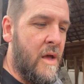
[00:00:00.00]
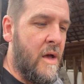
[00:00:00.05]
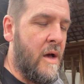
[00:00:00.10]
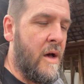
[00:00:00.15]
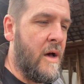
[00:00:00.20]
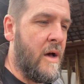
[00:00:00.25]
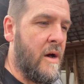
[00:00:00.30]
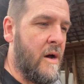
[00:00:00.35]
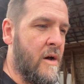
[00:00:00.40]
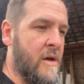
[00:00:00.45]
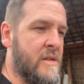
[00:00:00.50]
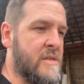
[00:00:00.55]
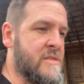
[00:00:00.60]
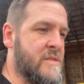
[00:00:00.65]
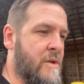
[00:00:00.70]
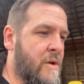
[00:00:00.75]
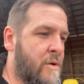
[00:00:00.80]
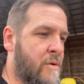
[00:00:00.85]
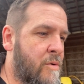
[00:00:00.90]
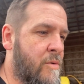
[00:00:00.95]
let us
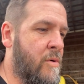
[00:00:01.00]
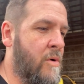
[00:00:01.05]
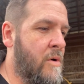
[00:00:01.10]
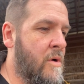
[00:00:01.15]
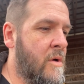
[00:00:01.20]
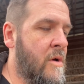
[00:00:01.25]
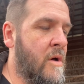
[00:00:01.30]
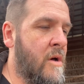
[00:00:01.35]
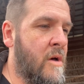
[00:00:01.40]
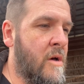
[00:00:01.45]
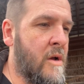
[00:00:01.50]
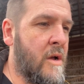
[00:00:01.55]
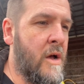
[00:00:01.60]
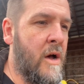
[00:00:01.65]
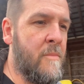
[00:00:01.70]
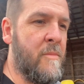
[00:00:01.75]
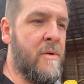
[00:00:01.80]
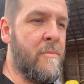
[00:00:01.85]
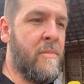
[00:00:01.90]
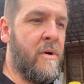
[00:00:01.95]
know.
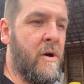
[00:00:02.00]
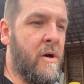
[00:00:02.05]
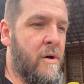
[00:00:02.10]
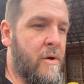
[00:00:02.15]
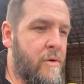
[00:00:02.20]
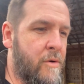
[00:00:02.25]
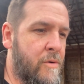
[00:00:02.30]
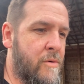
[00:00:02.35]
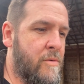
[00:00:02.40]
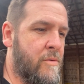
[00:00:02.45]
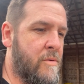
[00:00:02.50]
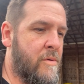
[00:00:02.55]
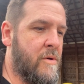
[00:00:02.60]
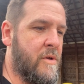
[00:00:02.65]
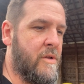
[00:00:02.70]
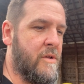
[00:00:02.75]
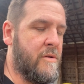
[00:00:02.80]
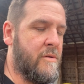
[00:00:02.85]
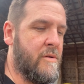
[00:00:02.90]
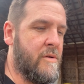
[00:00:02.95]
Comment below,
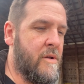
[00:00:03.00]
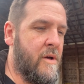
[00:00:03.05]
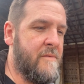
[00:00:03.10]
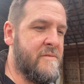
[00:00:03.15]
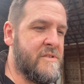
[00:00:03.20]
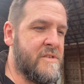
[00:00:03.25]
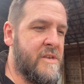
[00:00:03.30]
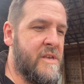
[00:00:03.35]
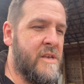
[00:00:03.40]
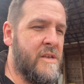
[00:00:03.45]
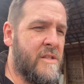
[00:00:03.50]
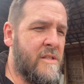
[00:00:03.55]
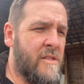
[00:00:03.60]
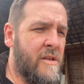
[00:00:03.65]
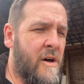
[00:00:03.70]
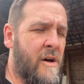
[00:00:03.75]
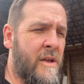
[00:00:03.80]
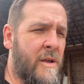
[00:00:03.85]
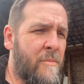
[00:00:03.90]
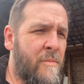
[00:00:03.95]
and obviously hit
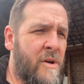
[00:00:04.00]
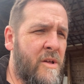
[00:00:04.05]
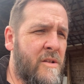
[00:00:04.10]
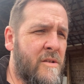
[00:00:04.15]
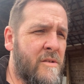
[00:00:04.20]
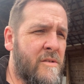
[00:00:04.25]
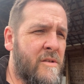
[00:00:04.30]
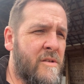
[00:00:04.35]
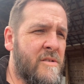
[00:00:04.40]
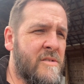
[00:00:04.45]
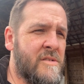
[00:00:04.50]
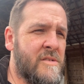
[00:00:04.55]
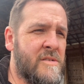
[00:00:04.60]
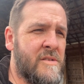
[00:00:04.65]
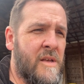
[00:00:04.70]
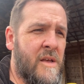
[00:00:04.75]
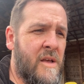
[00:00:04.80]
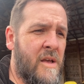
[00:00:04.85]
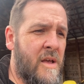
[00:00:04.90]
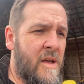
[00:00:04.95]
the like button because
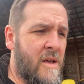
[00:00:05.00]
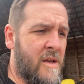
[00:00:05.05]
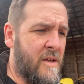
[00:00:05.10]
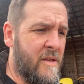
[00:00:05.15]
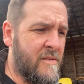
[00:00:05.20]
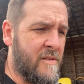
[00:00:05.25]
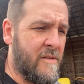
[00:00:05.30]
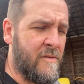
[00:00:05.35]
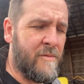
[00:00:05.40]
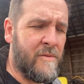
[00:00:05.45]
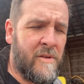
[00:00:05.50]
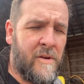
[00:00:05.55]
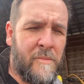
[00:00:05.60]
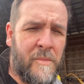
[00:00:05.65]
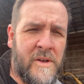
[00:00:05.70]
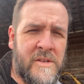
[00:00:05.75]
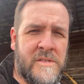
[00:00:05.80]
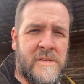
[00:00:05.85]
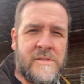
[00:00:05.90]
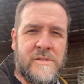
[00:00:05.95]
I guess that's what
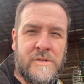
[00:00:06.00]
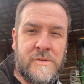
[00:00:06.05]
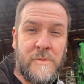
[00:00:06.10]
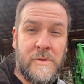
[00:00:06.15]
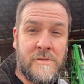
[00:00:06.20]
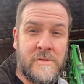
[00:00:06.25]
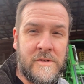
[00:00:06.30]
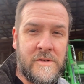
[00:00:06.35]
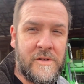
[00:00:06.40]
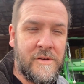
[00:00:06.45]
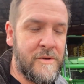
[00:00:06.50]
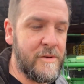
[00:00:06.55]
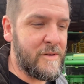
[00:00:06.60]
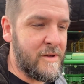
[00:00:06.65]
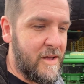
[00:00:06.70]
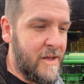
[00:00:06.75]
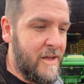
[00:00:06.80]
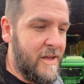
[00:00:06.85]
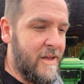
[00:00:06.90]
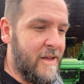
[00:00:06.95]
everybody says you're supposed to do.
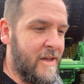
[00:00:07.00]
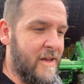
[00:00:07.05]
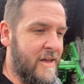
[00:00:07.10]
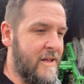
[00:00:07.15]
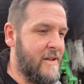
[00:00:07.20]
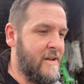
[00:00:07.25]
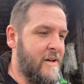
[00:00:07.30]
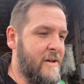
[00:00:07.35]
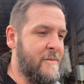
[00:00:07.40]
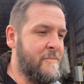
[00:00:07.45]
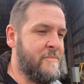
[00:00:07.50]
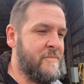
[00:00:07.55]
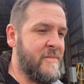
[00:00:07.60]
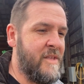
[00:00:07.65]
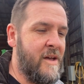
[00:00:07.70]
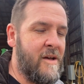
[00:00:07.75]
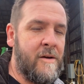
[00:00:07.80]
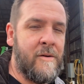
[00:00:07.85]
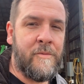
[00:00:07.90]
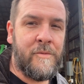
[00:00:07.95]
And
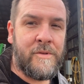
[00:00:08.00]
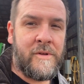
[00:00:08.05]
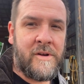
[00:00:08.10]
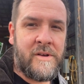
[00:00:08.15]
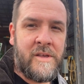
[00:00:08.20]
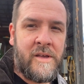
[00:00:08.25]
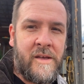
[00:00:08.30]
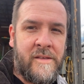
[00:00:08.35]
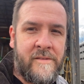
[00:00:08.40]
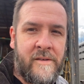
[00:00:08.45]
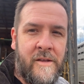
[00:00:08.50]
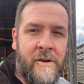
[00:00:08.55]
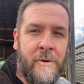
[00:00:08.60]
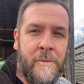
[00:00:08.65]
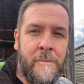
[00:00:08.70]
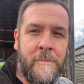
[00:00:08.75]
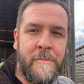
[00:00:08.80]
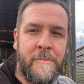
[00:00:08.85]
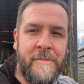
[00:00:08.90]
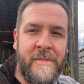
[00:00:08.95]
yeah, we'll talk to you guys later.
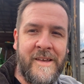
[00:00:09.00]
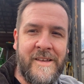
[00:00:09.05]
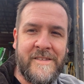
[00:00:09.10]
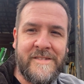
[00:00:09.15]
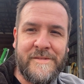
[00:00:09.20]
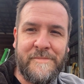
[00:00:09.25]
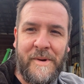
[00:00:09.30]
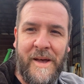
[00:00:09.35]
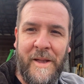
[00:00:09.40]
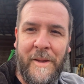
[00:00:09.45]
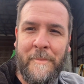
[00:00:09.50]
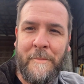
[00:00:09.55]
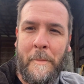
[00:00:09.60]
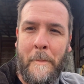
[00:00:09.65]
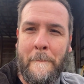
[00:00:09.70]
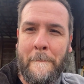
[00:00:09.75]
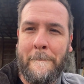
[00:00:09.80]
Thanks. Bye.